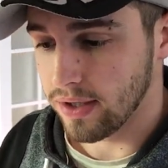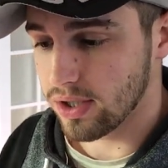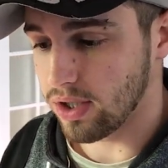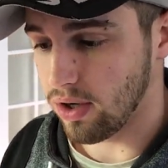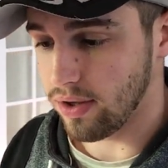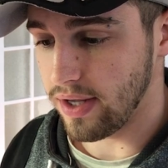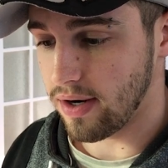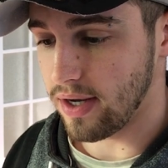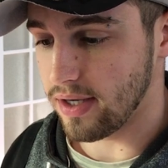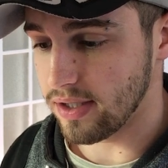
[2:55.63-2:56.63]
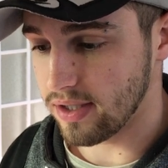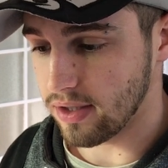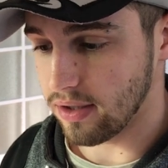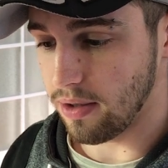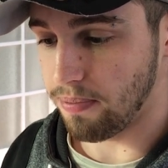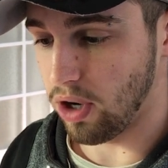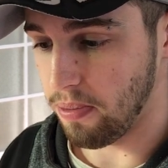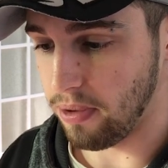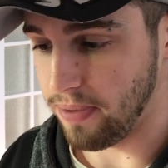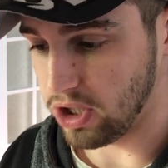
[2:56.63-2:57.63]
So there is the
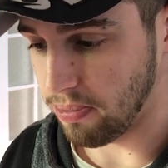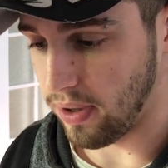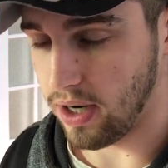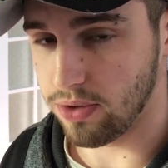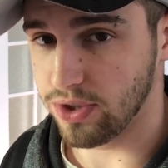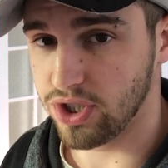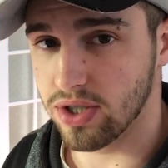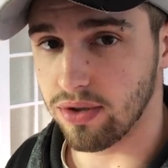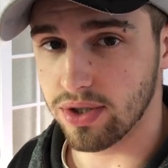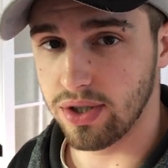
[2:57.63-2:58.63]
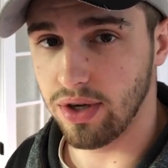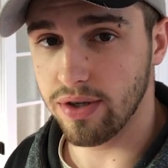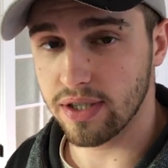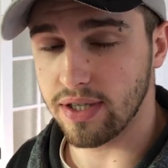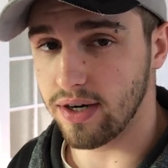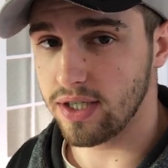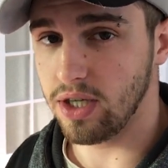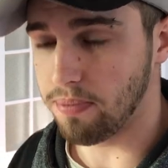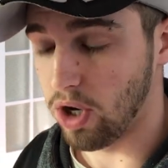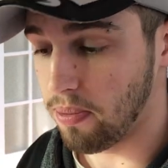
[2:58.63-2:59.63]
purple pitcher plant, which is also known as
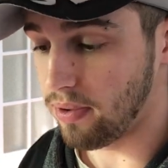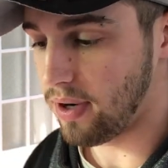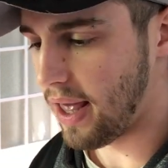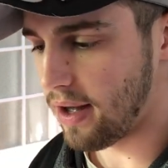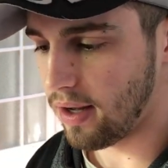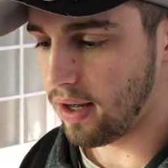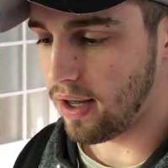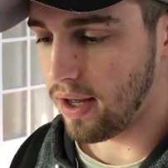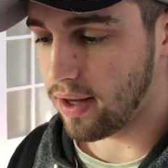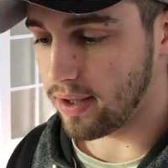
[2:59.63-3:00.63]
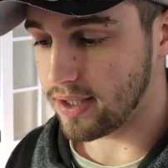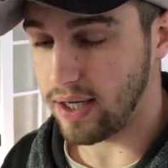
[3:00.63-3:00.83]
Sarracenia purpurea, the